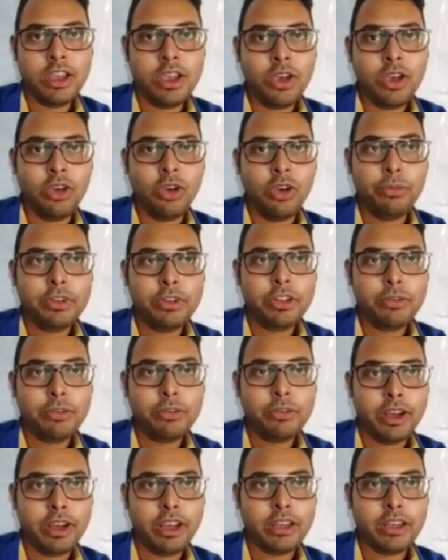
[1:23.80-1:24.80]
Commutator
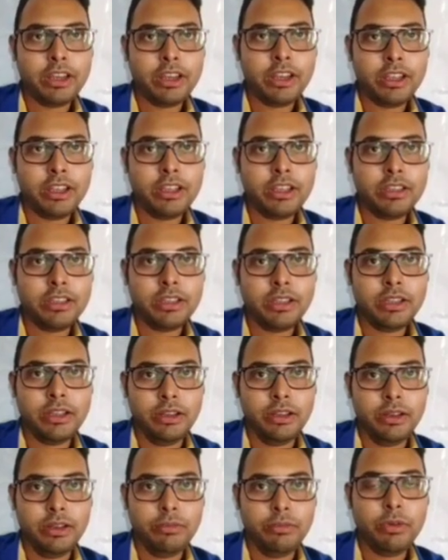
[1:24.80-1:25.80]
bracket is
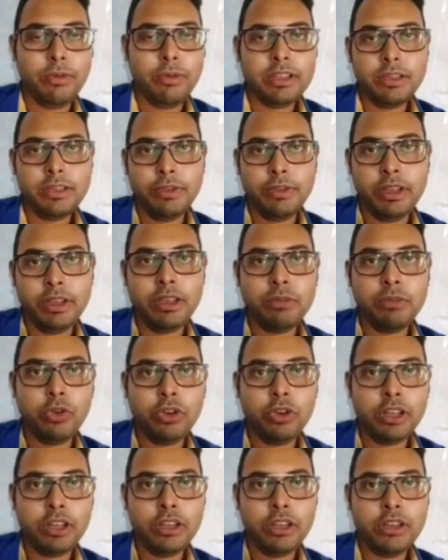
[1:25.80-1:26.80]
provides a very
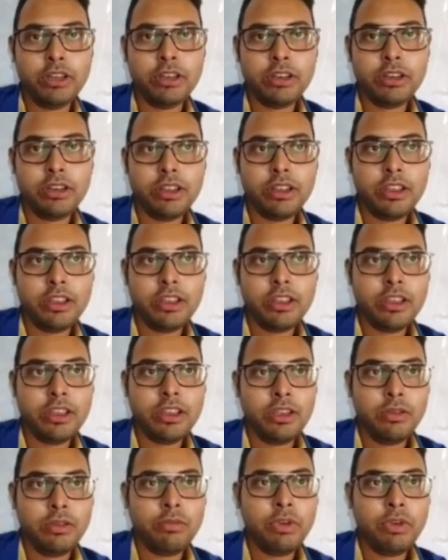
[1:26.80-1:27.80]
important
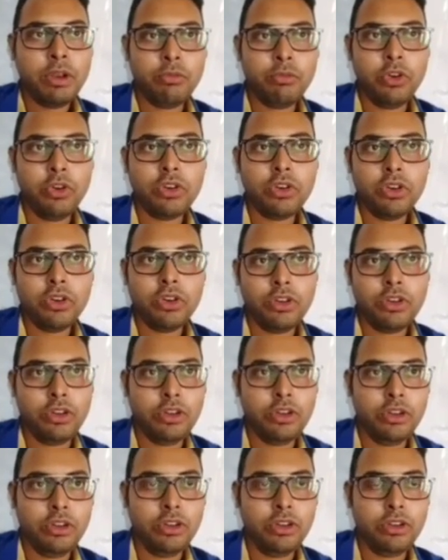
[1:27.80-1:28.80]
framework
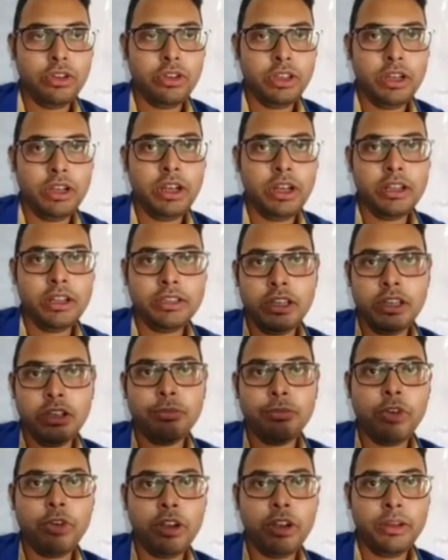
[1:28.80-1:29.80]
in understanding of
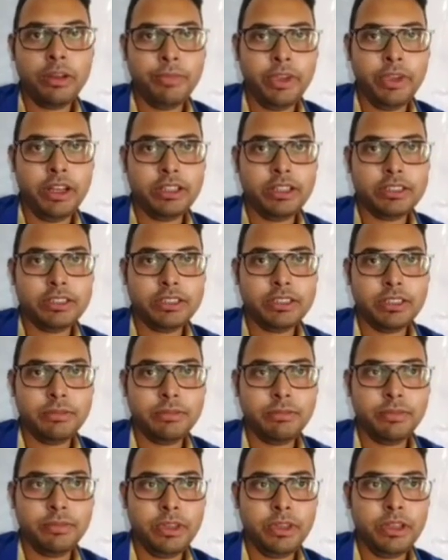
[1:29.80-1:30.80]
quantum mechanics
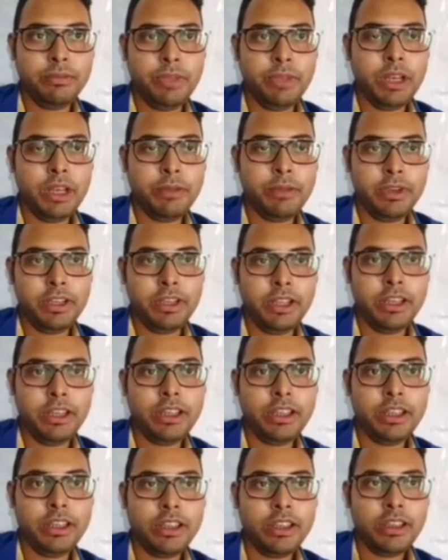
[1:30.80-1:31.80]
in mathematically.
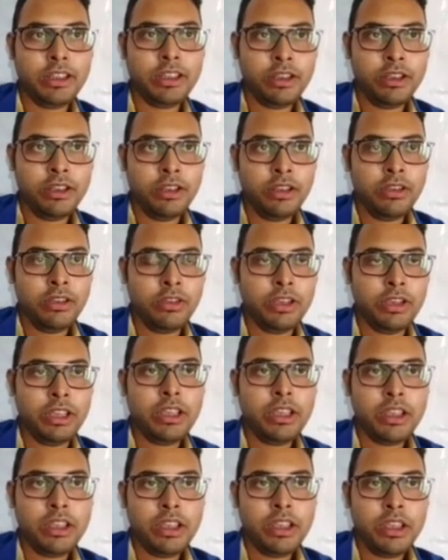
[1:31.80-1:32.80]
Okay,
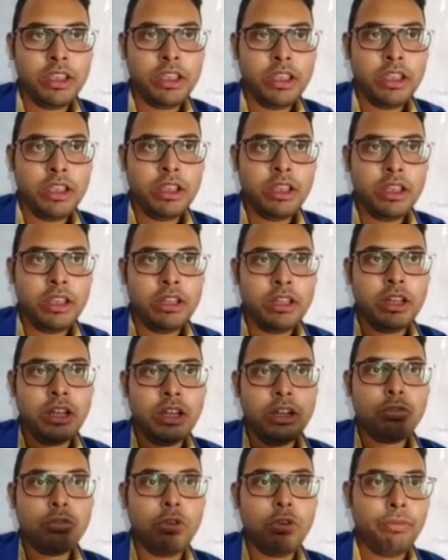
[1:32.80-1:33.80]
there are
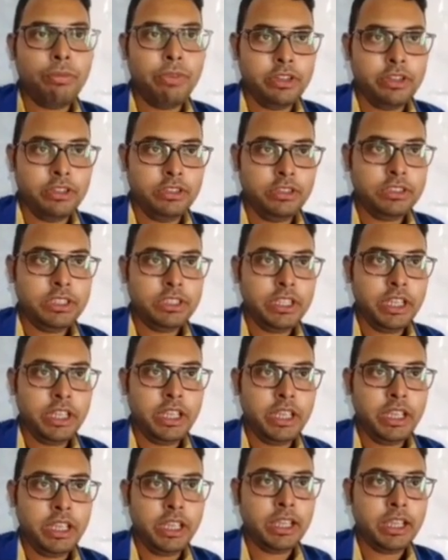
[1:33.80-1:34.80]
two operators,
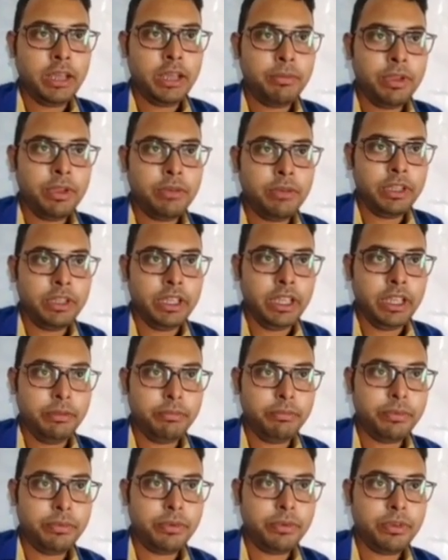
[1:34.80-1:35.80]
a cap and b cap,
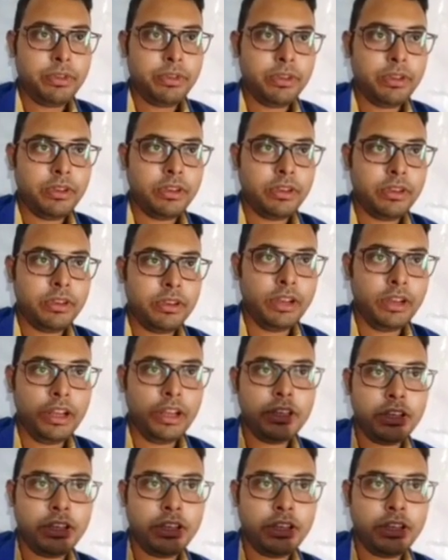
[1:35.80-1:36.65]
right?